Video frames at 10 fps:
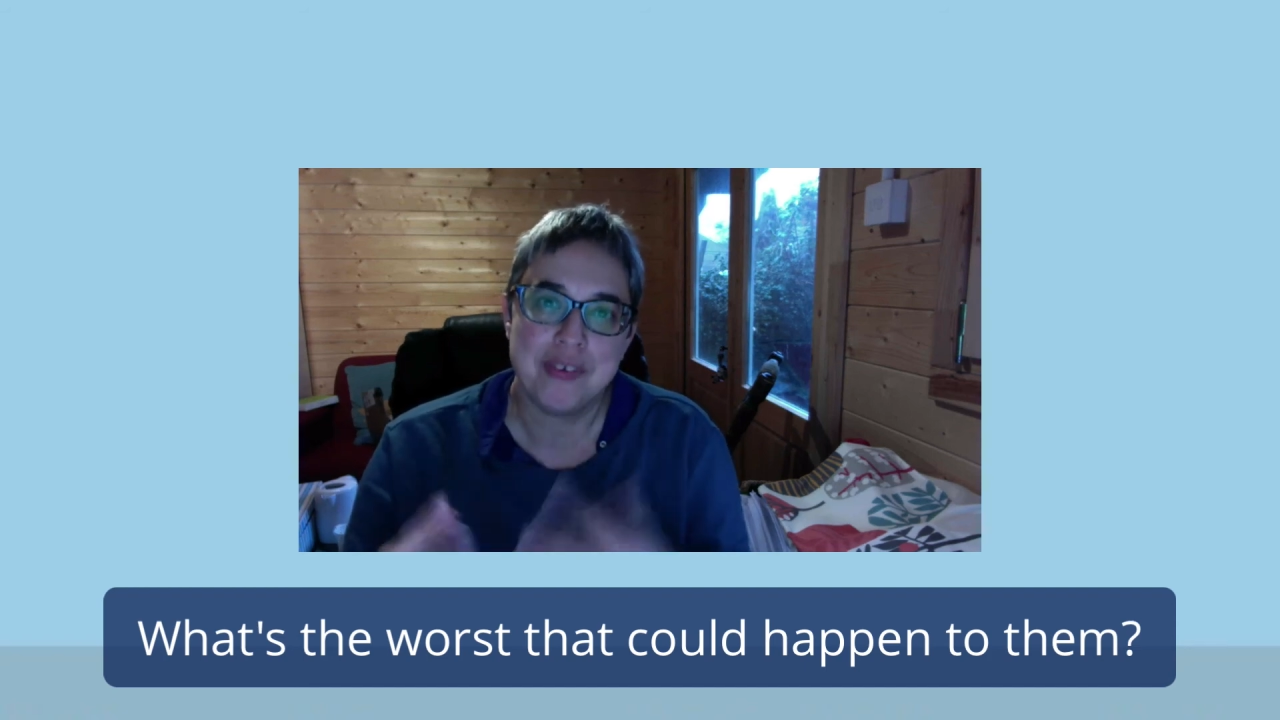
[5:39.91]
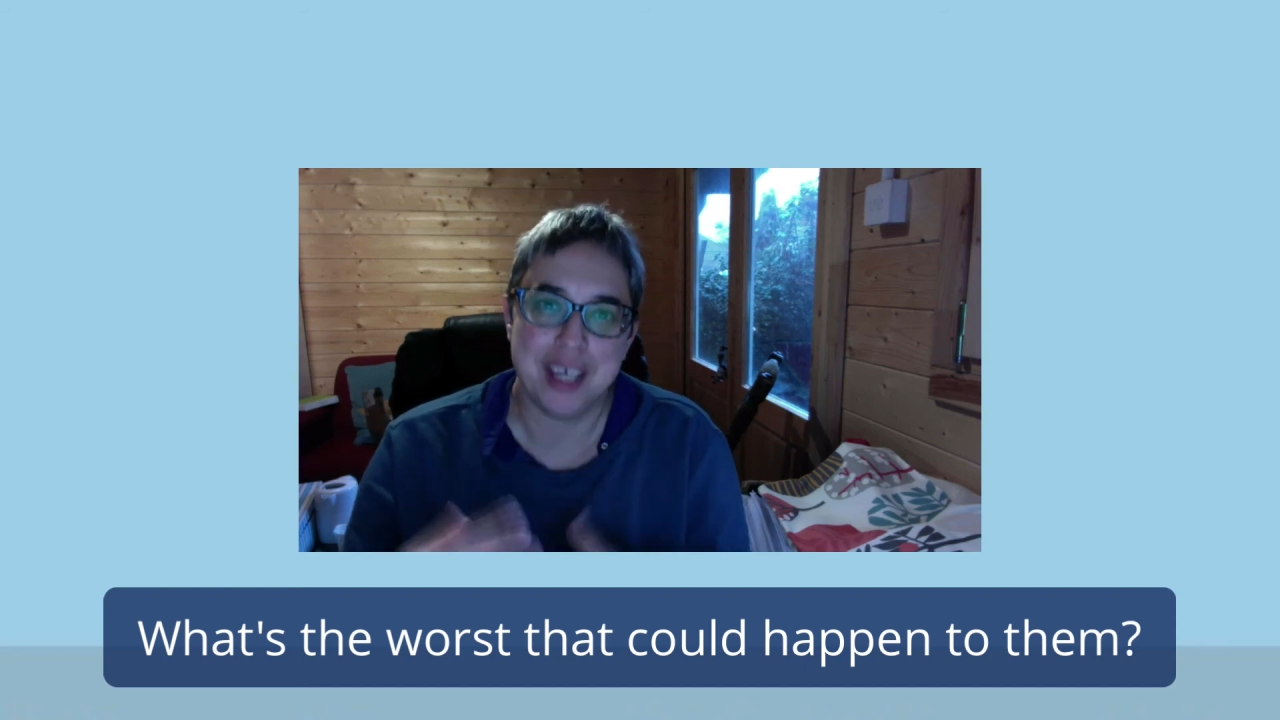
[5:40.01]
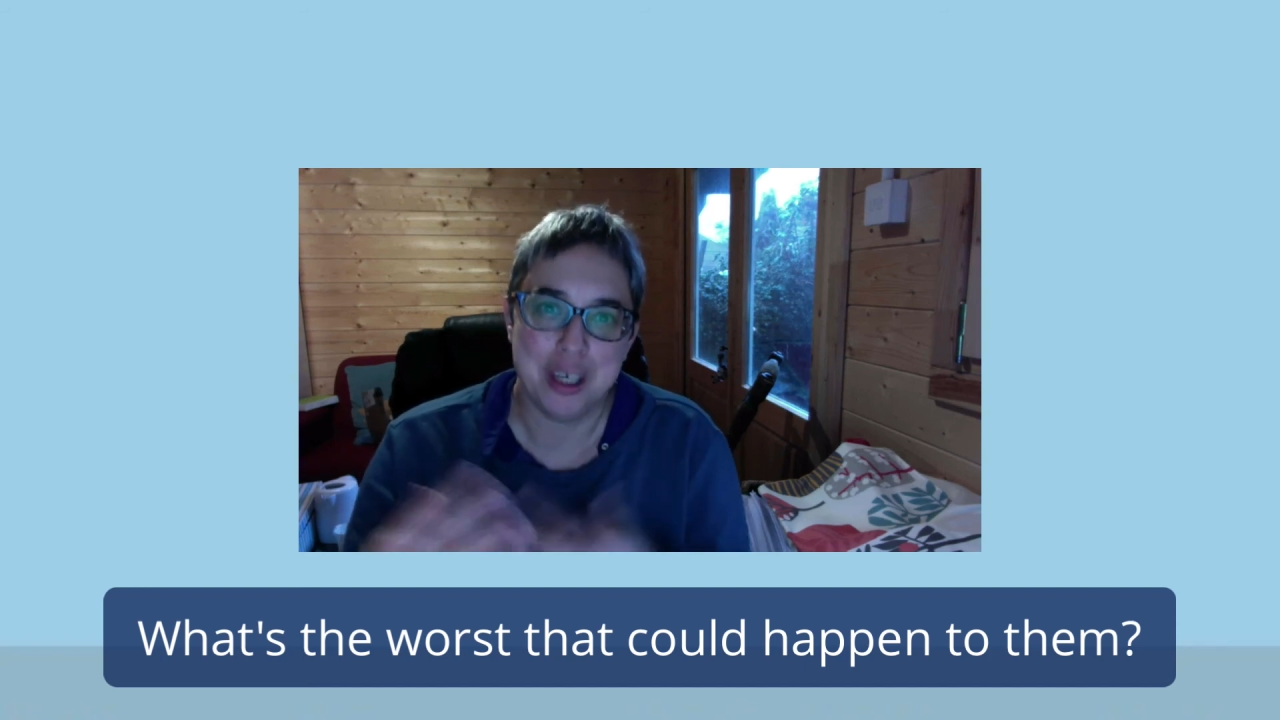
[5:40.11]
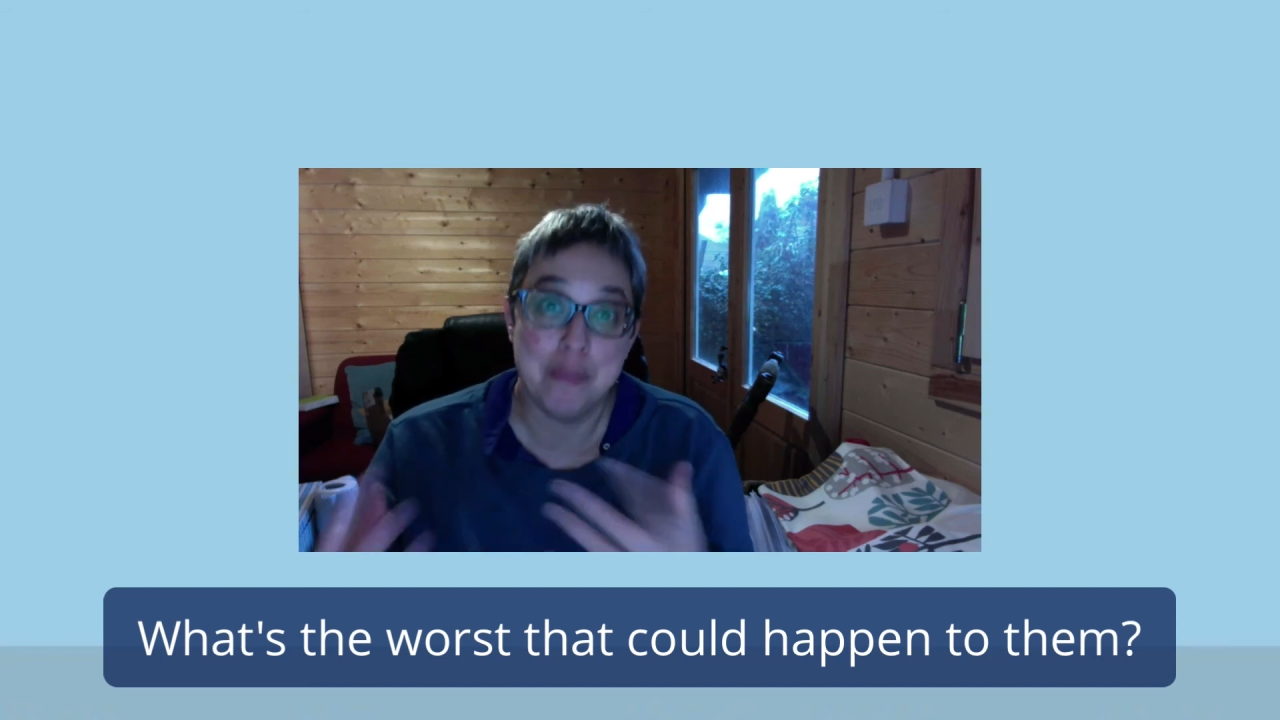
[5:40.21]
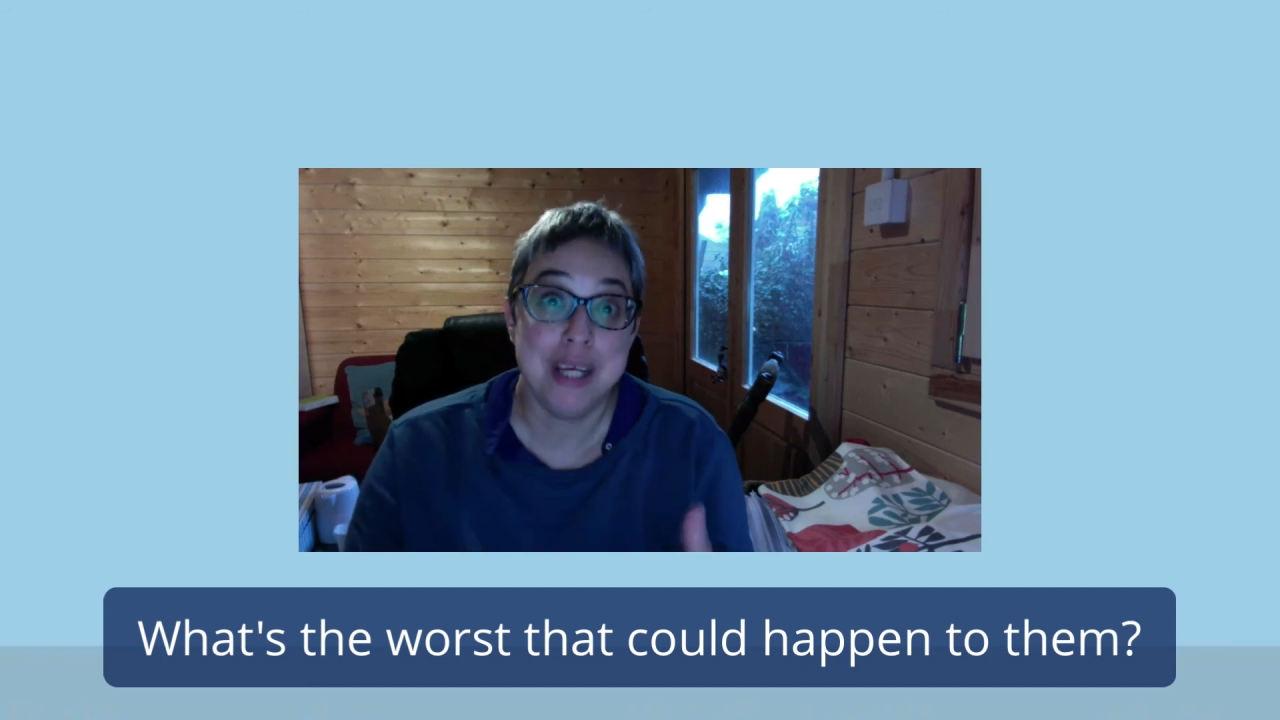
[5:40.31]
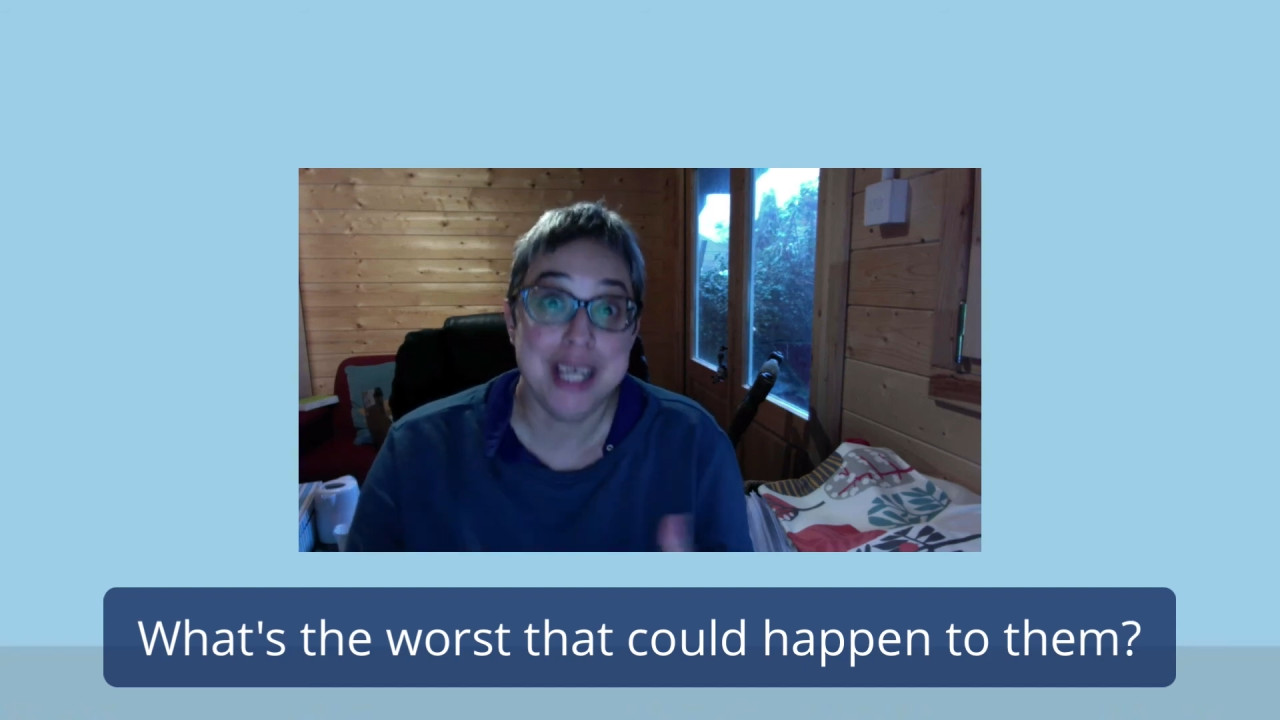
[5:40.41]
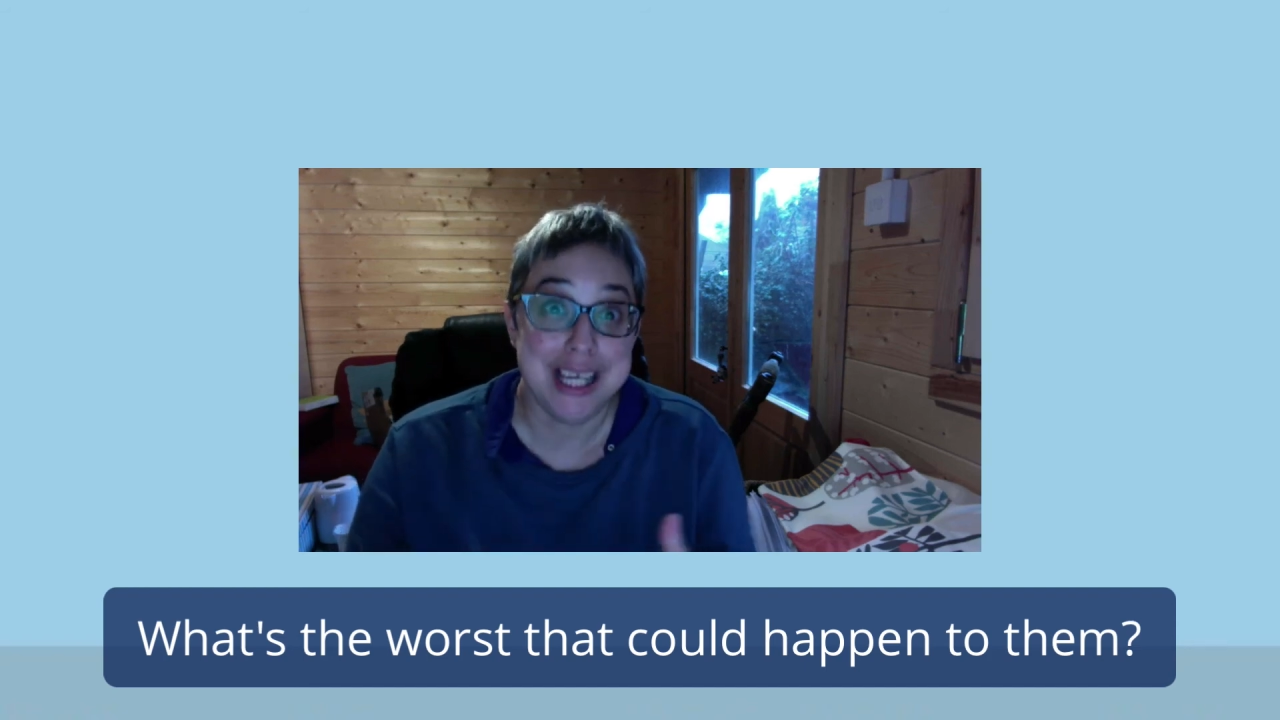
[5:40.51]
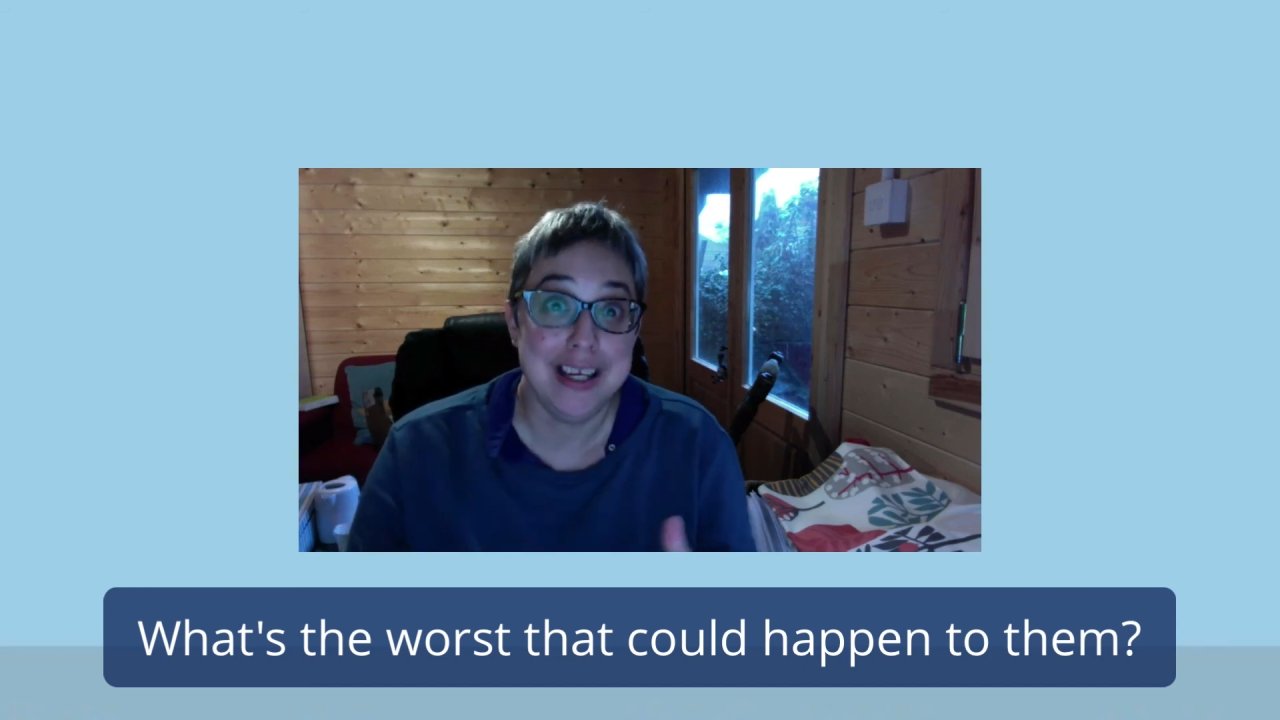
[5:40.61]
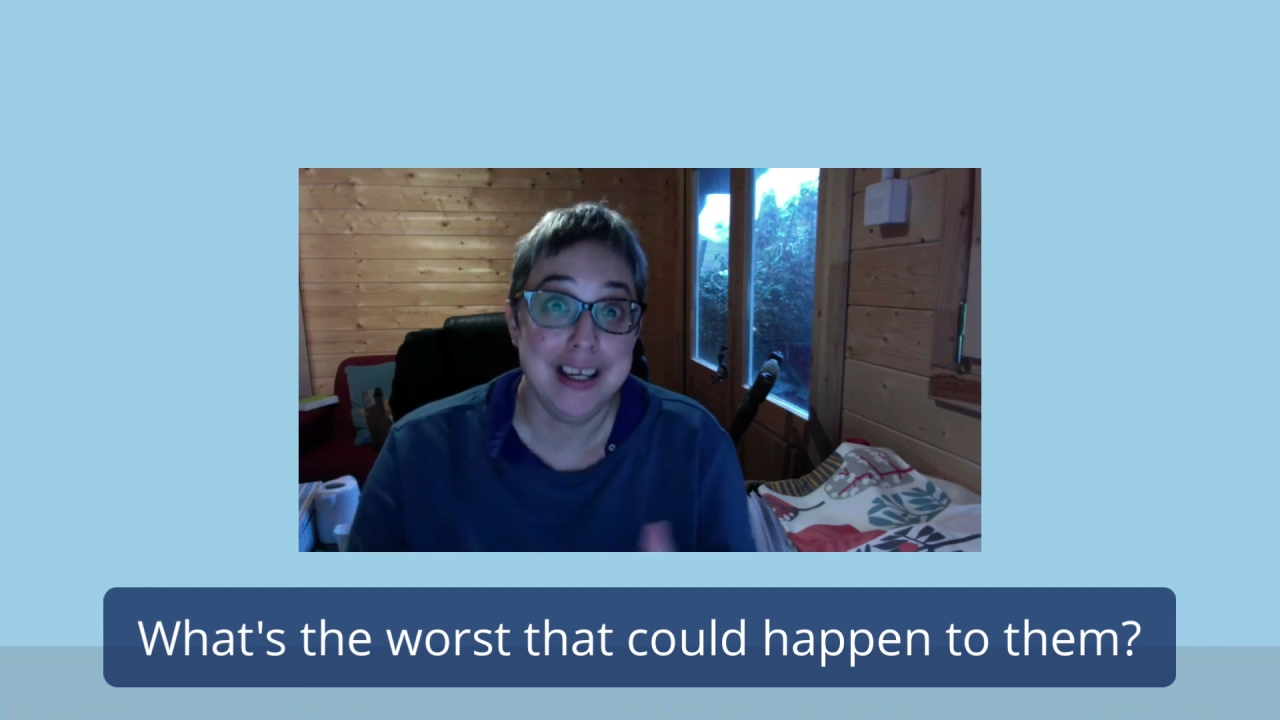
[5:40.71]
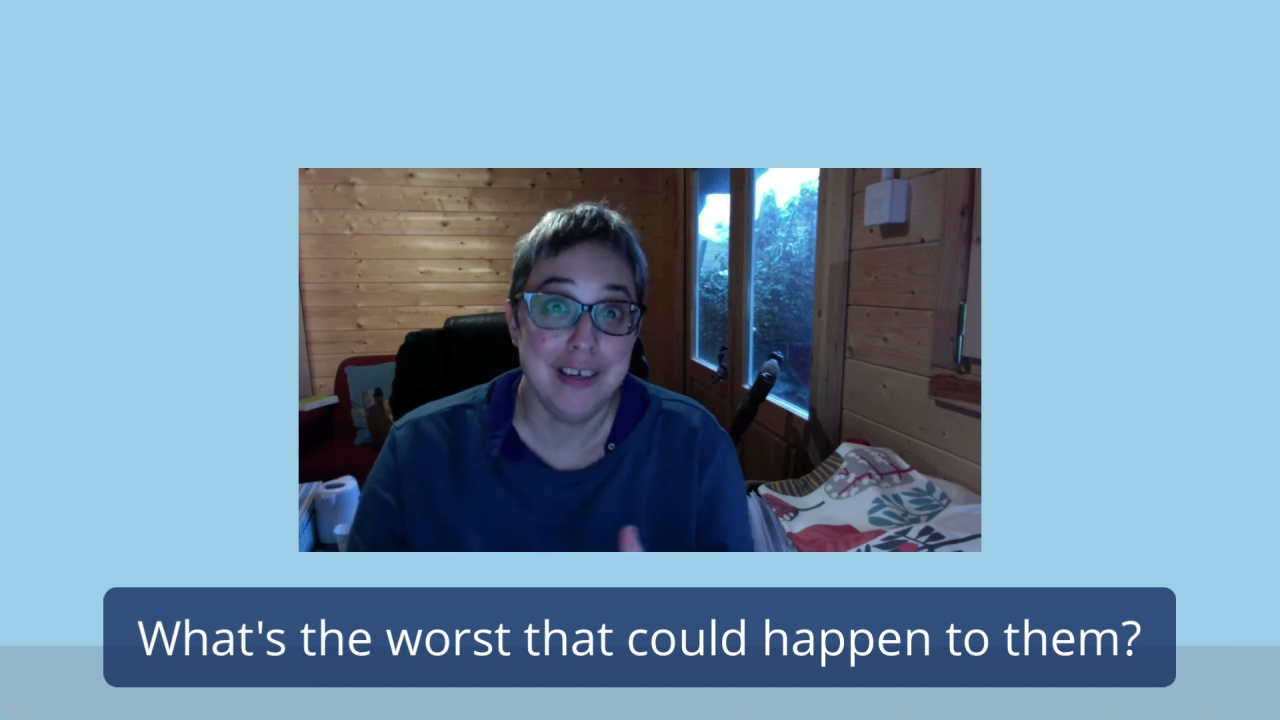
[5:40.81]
can be,